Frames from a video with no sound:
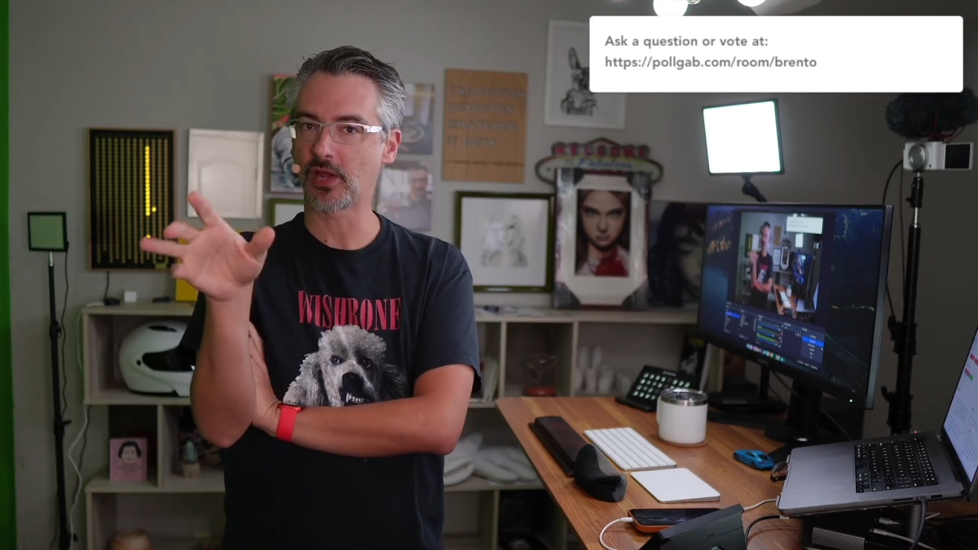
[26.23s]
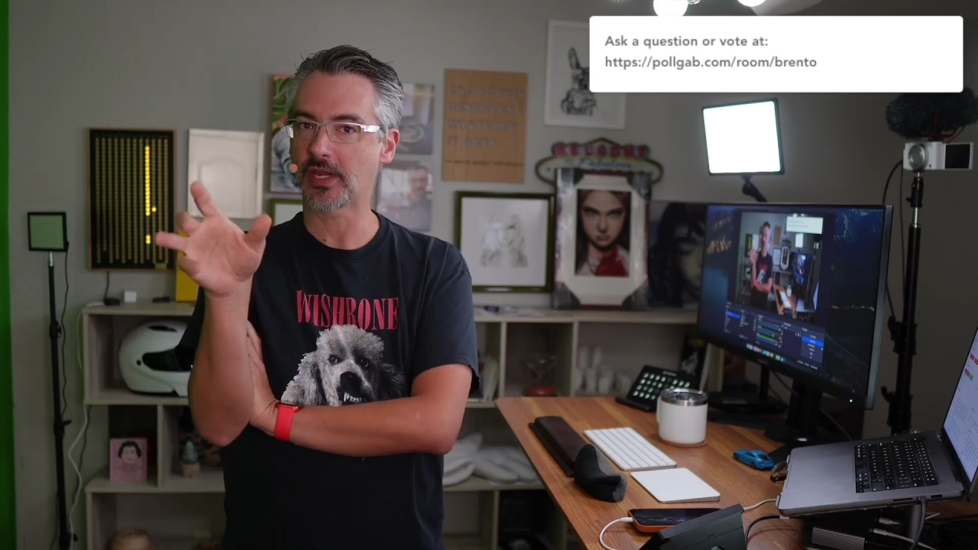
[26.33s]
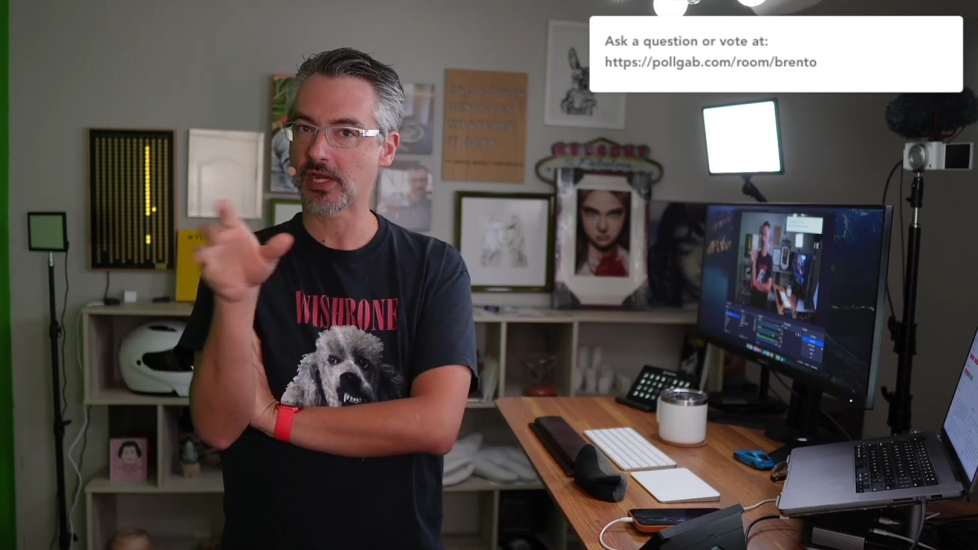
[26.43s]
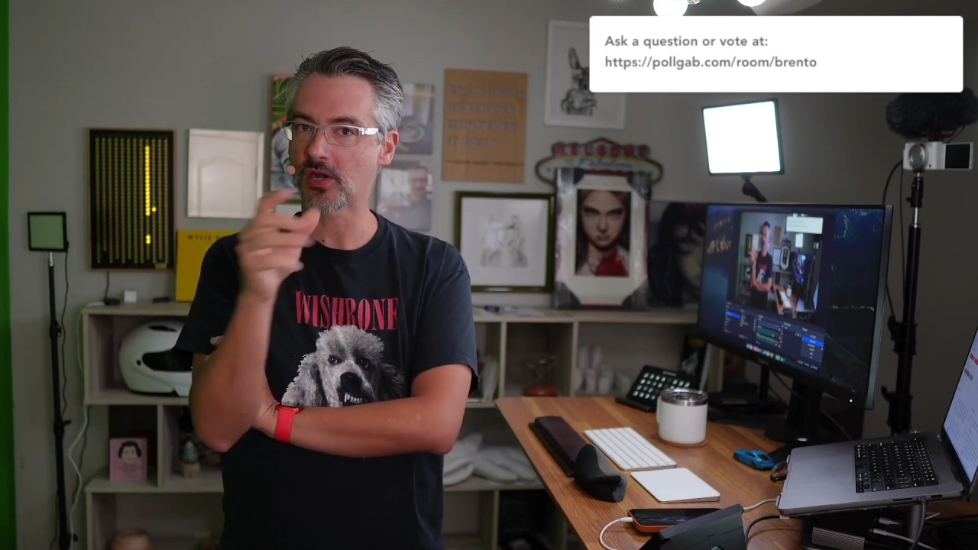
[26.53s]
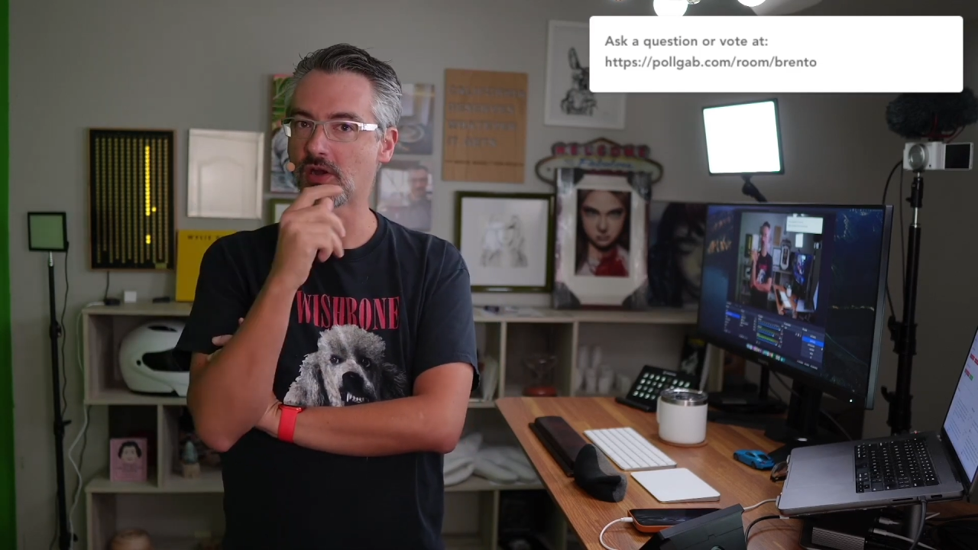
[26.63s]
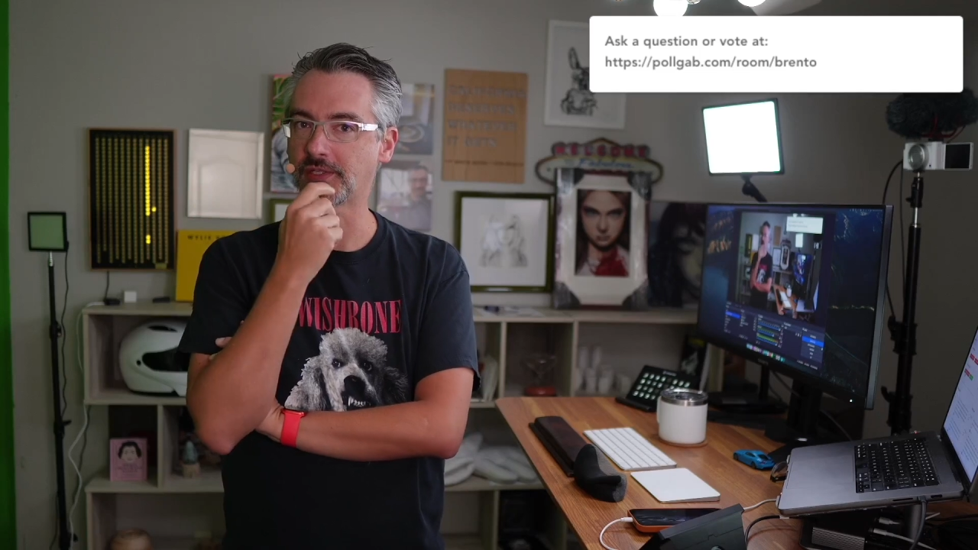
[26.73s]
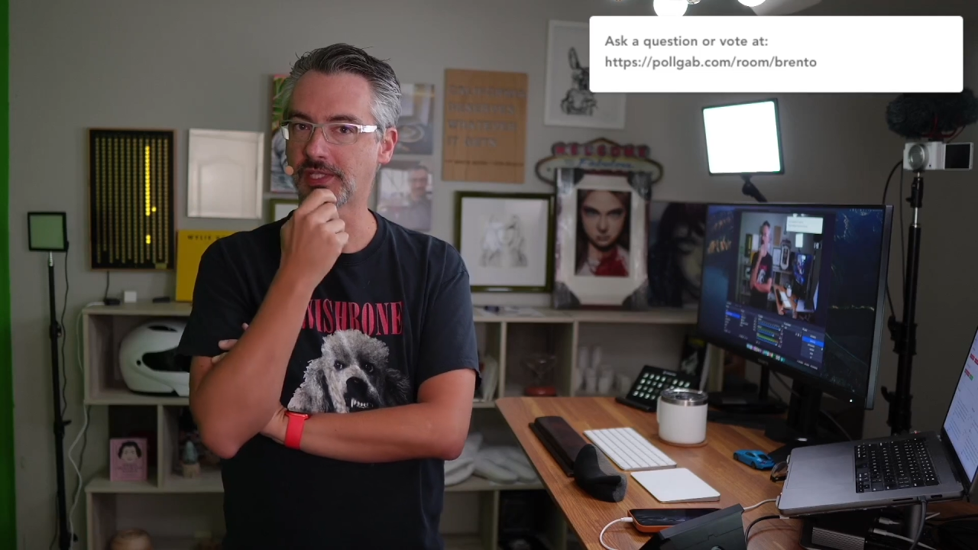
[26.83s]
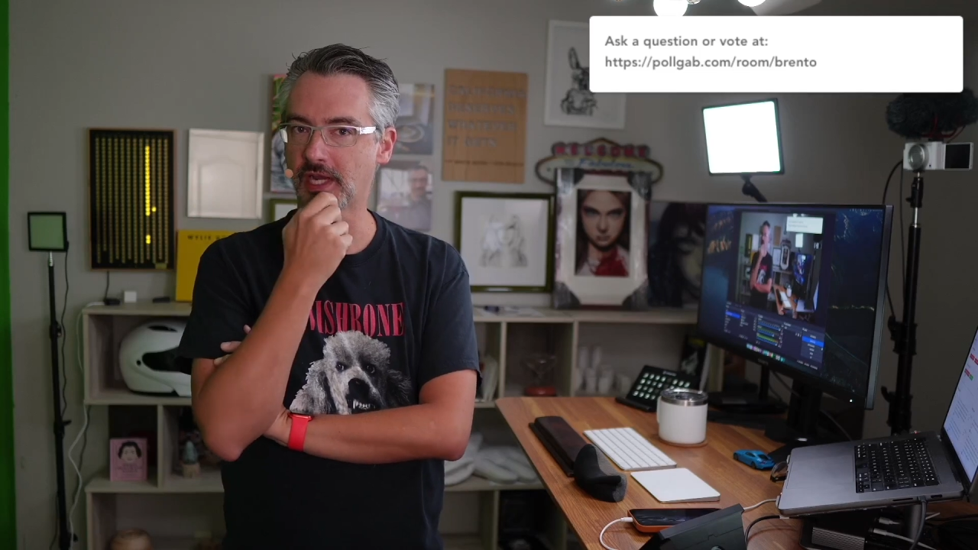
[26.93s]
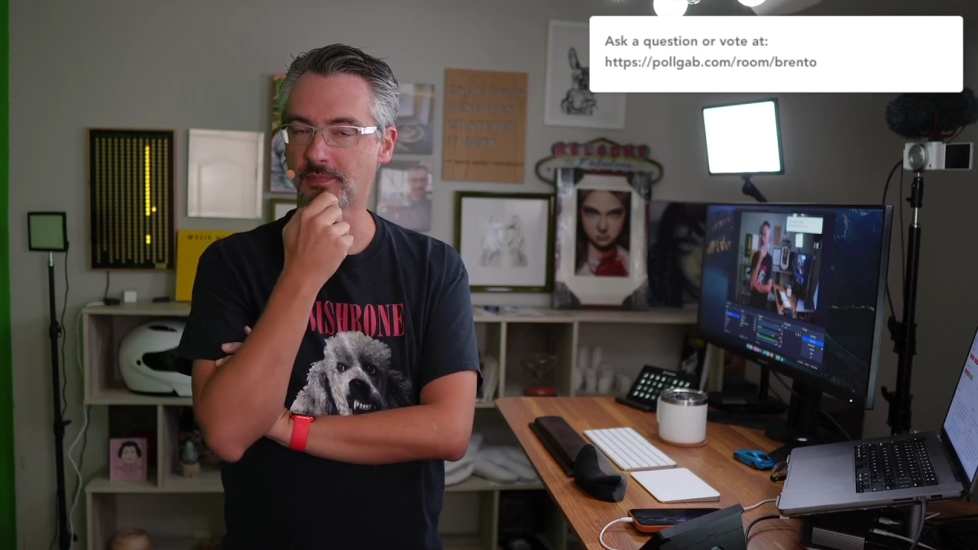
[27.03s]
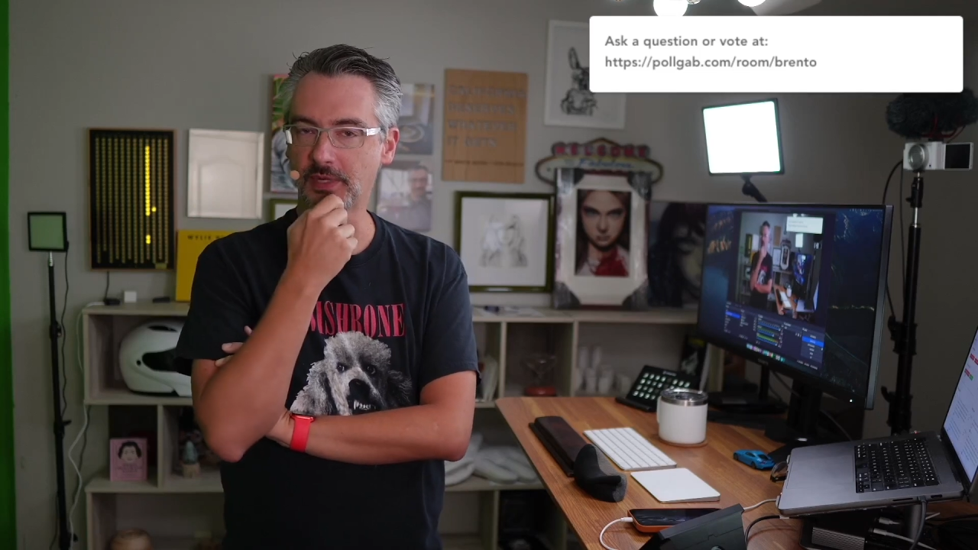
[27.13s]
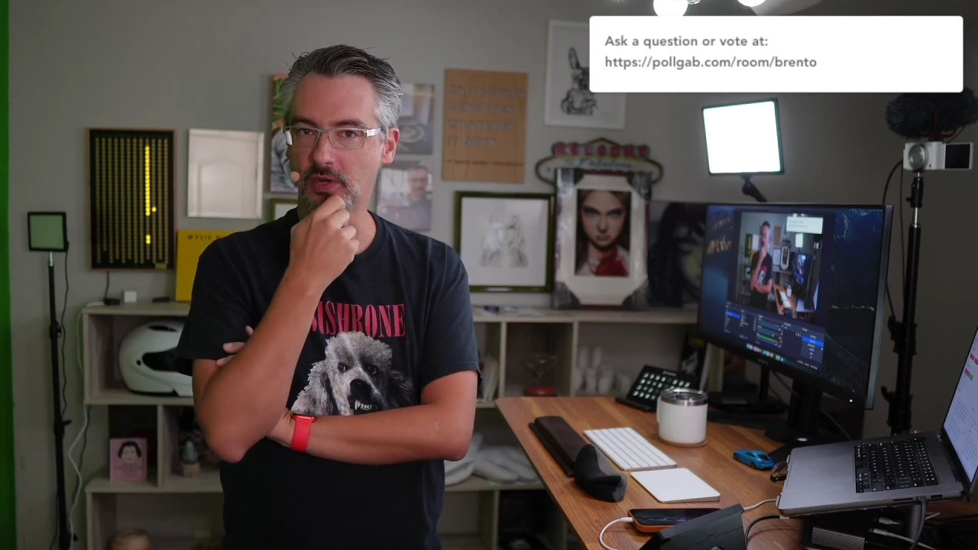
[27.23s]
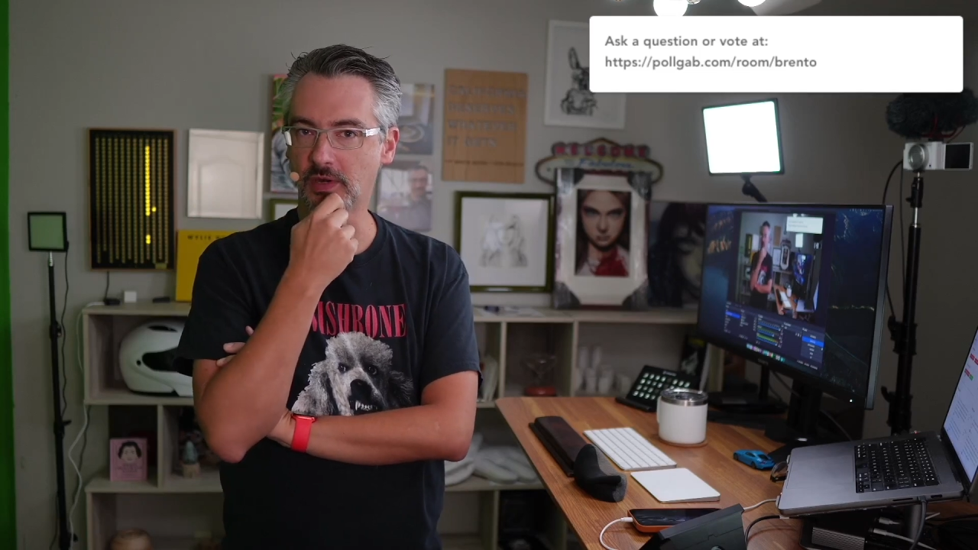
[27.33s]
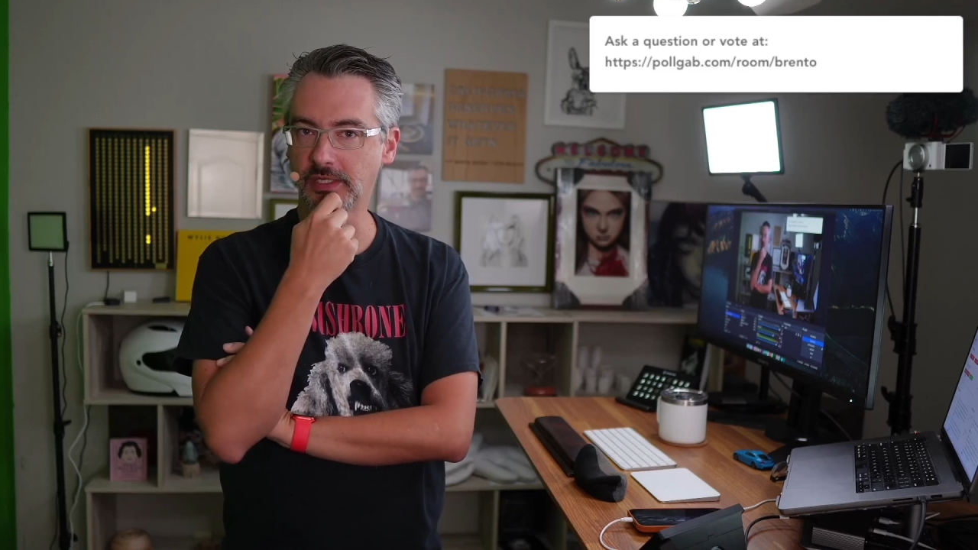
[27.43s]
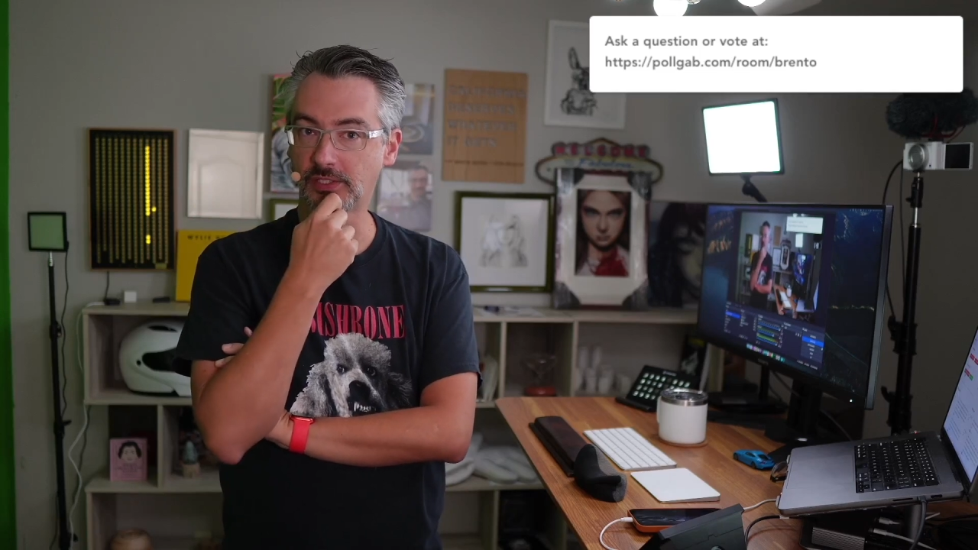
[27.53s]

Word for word: gear all set up and going,